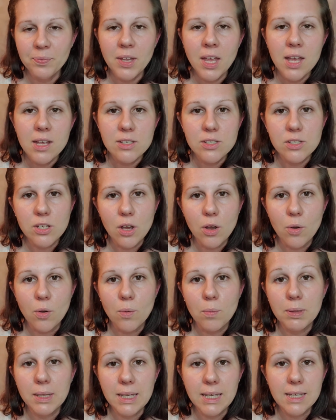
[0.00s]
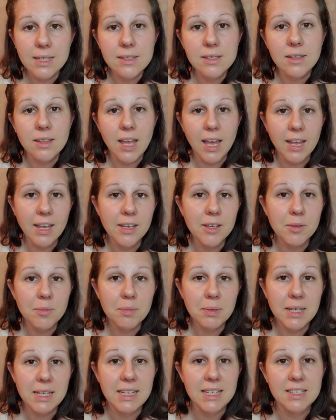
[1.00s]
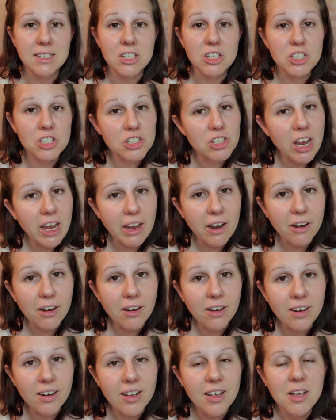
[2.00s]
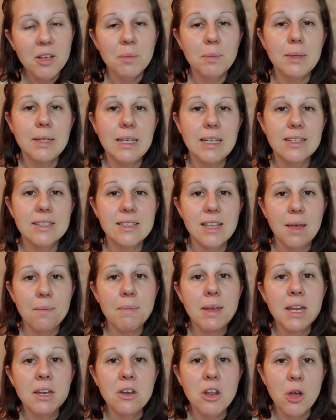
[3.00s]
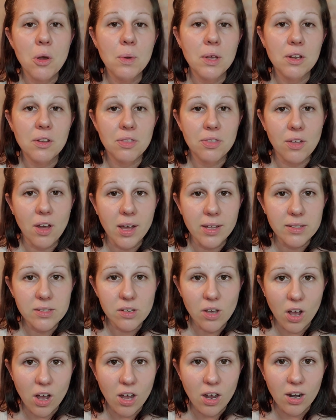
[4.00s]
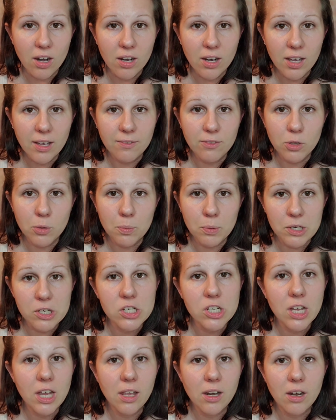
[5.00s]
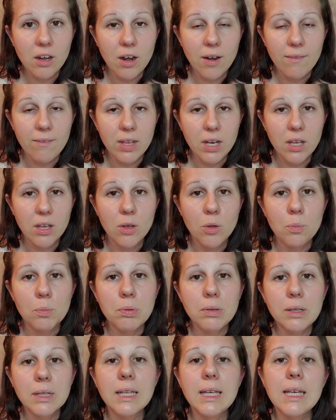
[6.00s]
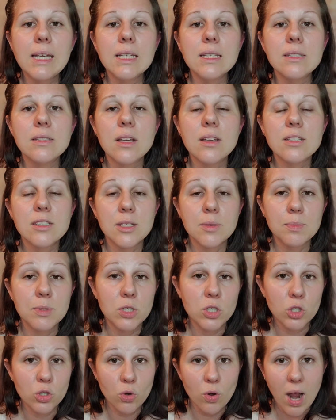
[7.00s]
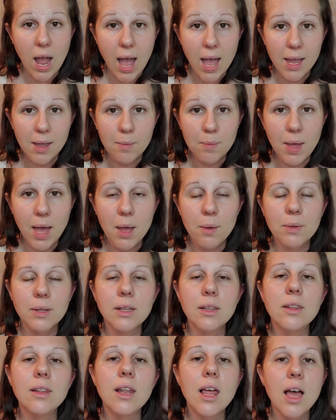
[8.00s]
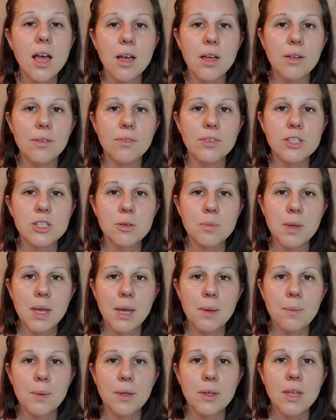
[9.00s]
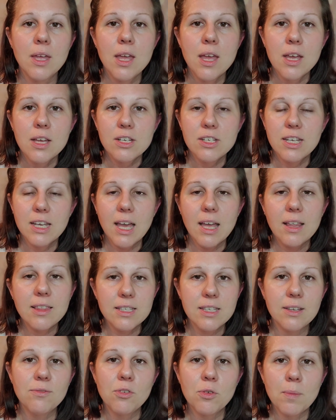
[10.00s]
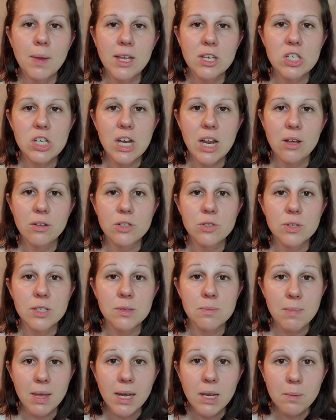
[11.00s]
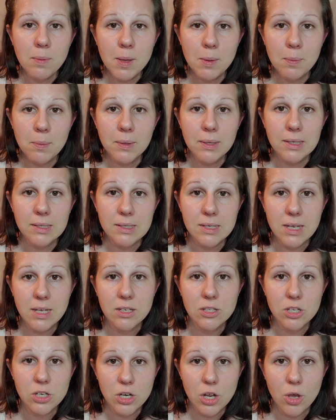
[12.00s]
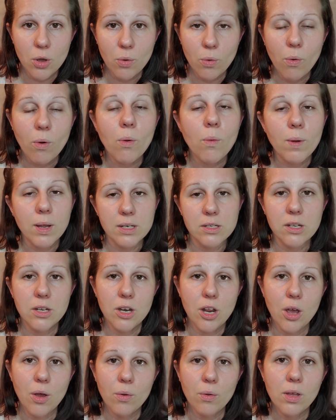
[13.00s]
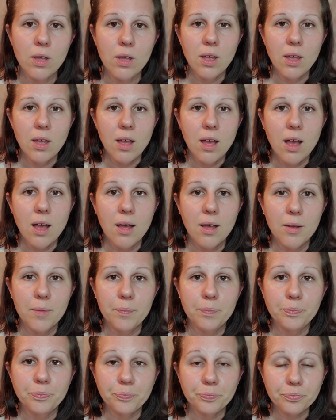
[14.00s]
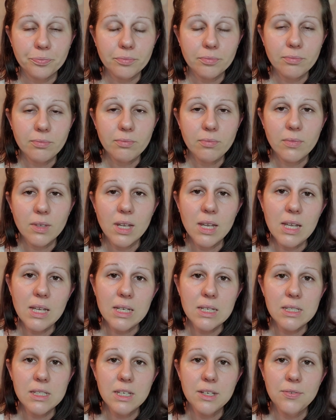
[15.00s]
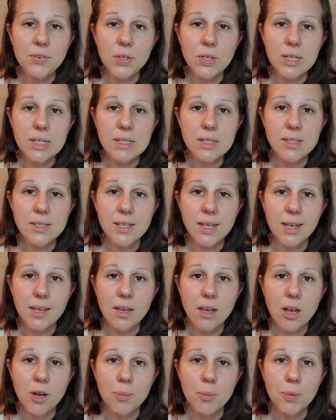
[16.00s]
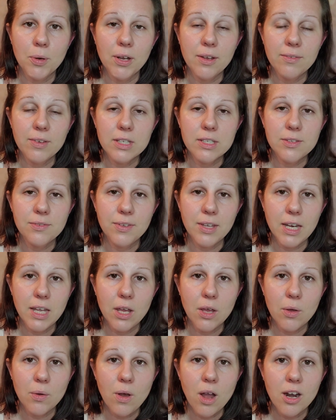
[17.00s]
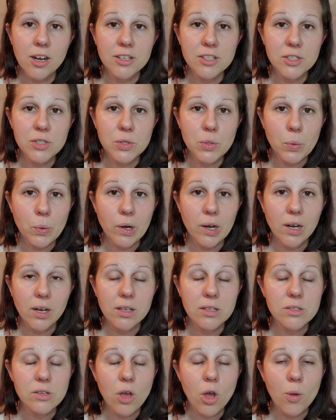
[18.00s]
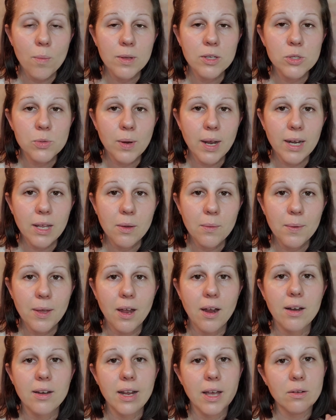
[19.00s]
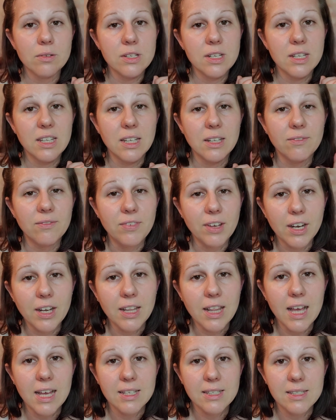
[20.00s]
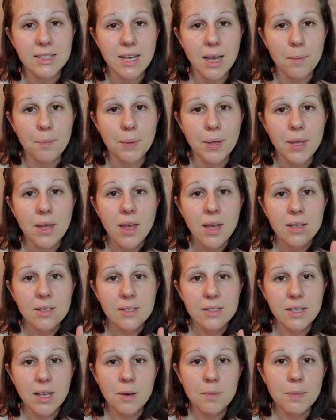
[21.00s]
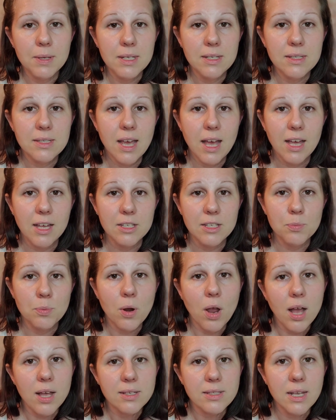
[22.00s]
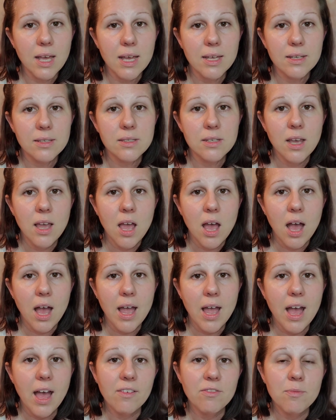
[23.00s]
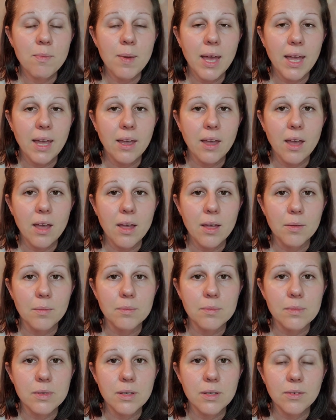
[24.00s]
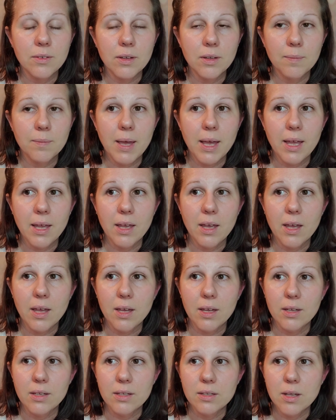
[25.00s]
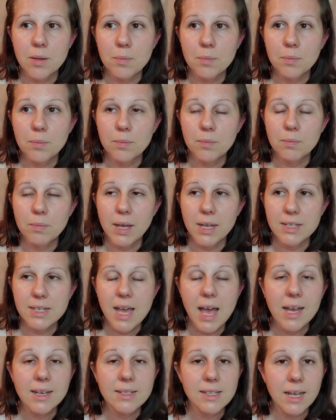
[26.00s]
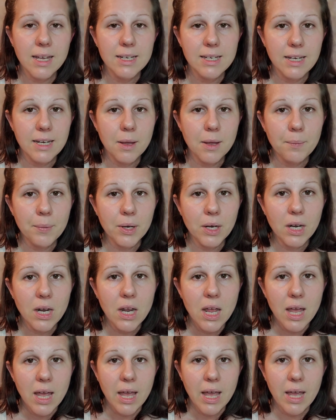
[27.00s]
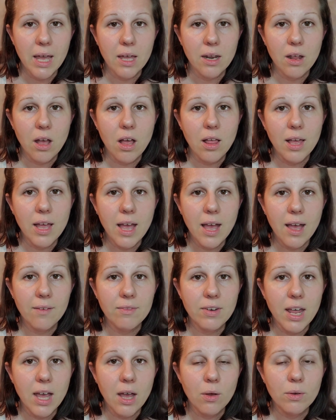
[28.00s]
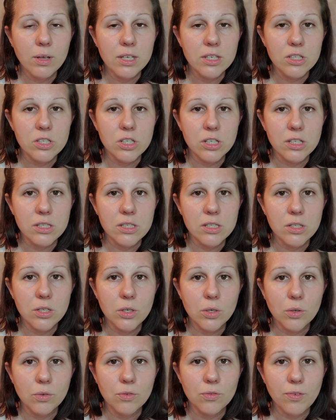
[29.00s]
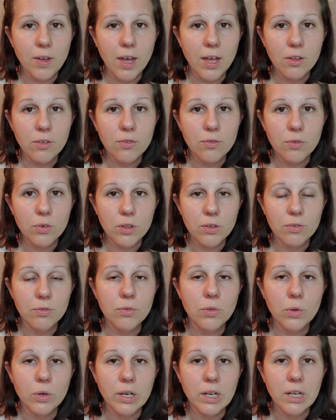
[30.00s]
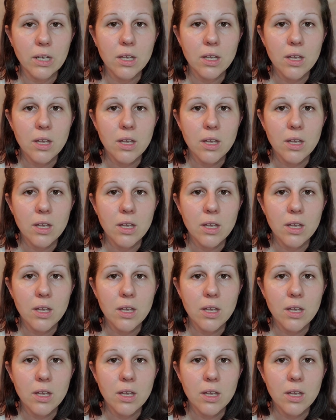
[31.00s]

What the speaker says: So please like, please share, please let me know what your thoughts are. If you appreciated our video, please subscribe. I would love to be able to get this information out to as many people as need to know or want to know. And if you didn't see our previous video, our store is almost ready. We are down to the very last step. Sunbiz has processed. I have my my tax ID number, and all I have now is just to file for the Florida